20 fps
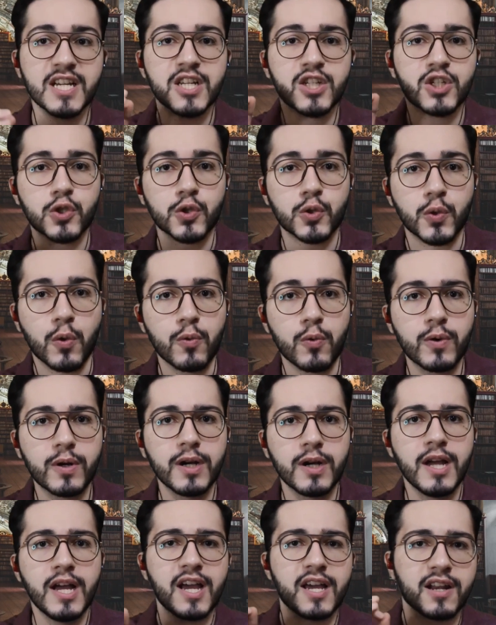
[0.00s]
strong
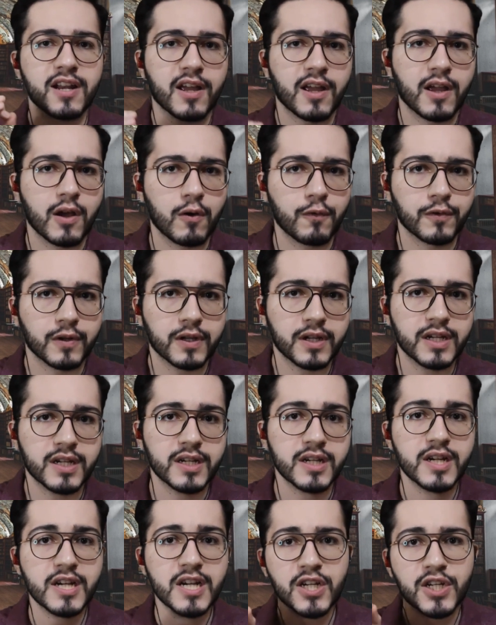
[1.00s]
and healthy.
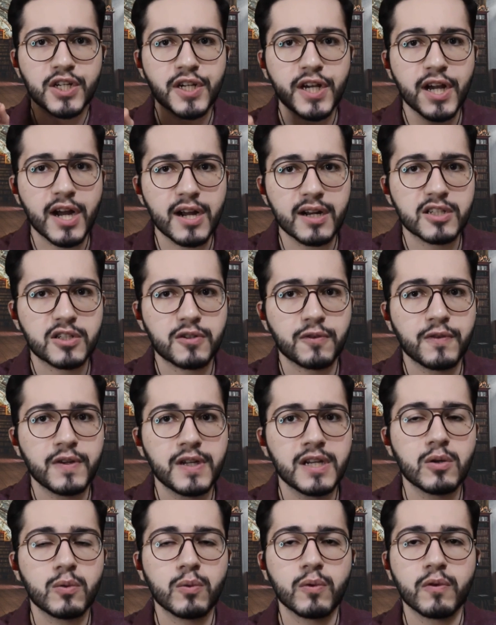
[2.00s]
Share this
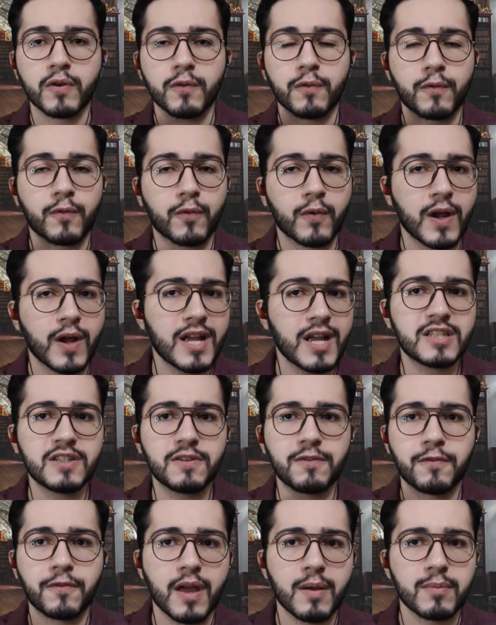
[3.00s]
video with your friends and
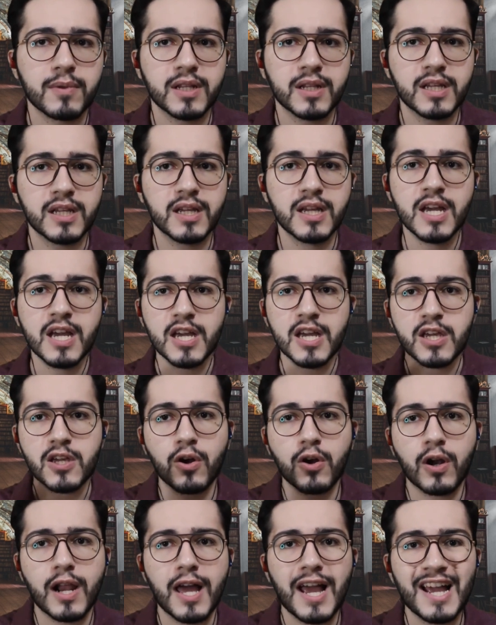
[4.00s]
family.
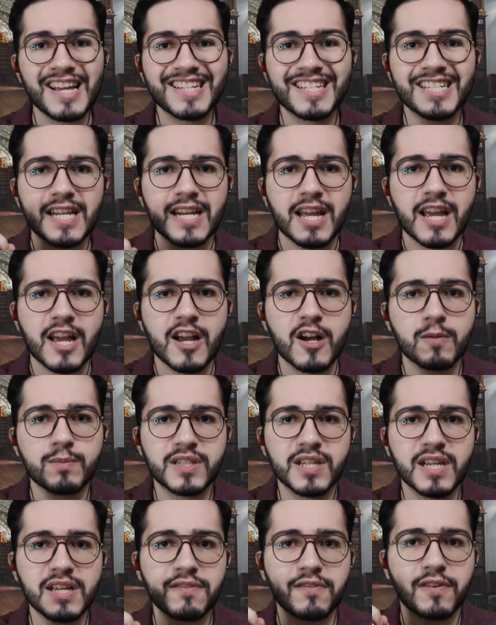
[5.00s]
Your like can help
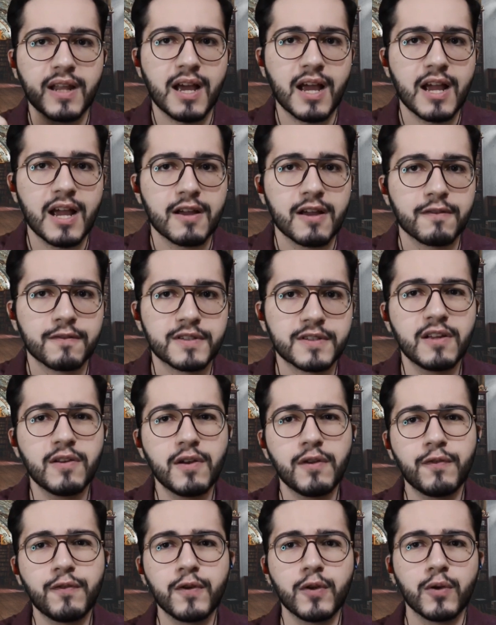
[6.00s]
save lives. And
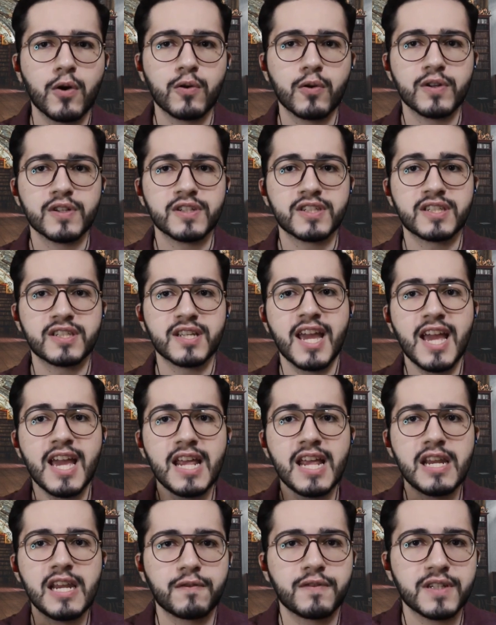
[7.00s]
if you noticed
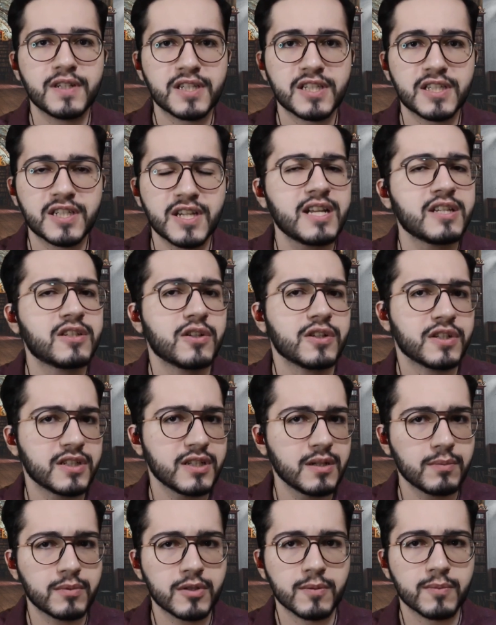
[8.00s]
any of the signs or
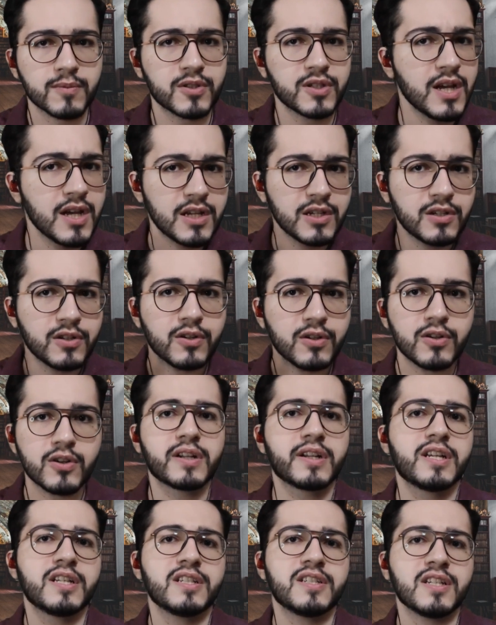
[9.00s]
symptoms, do
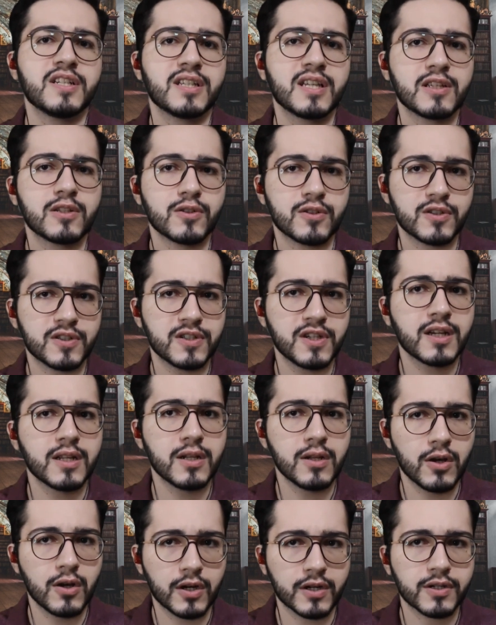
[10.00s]
not hesitate to seek a
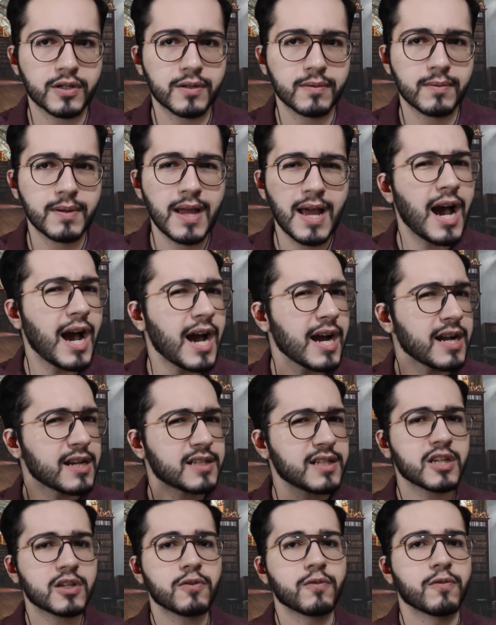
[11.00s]
doctor. I
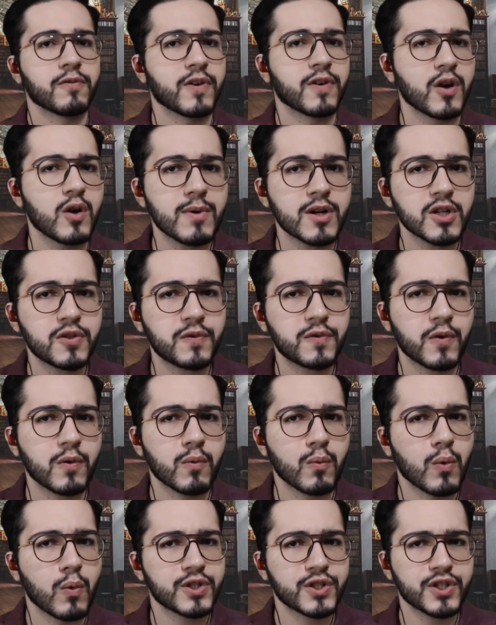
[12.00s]
thank you very much for
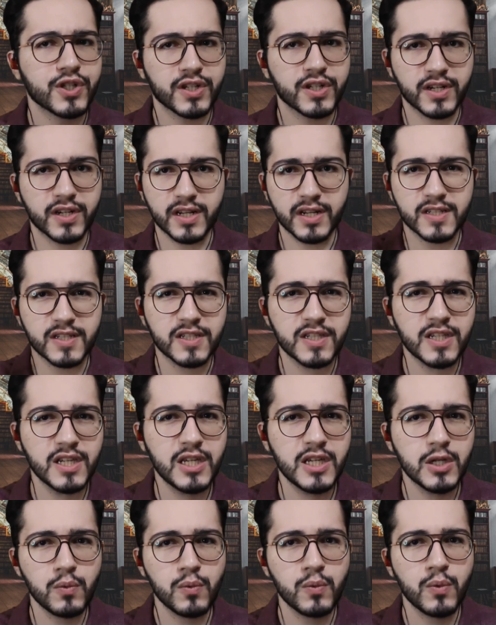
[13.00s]
watching, and I see
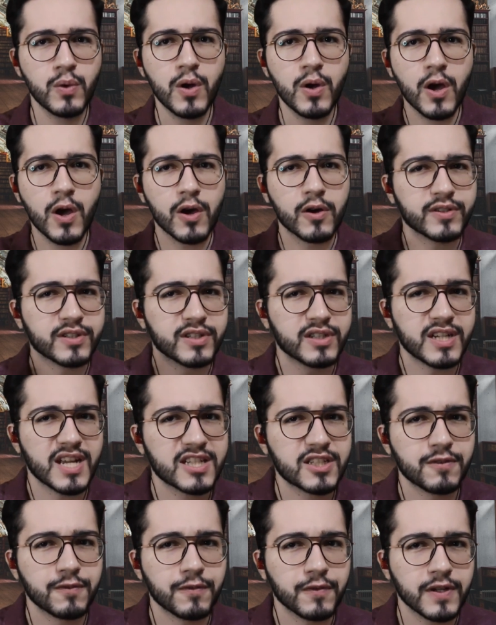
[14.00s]
you in the
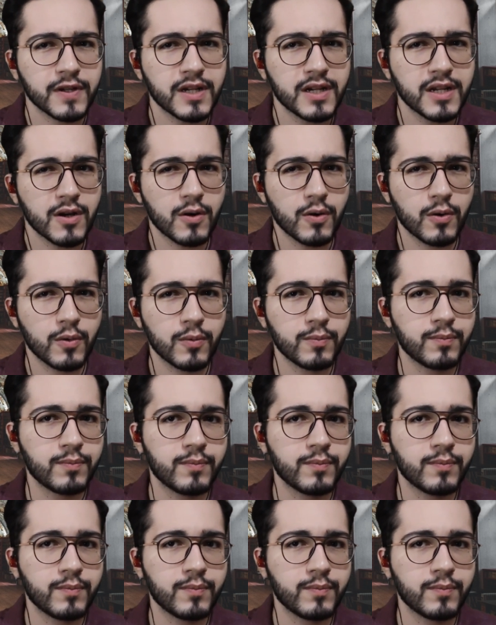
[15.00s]
next video.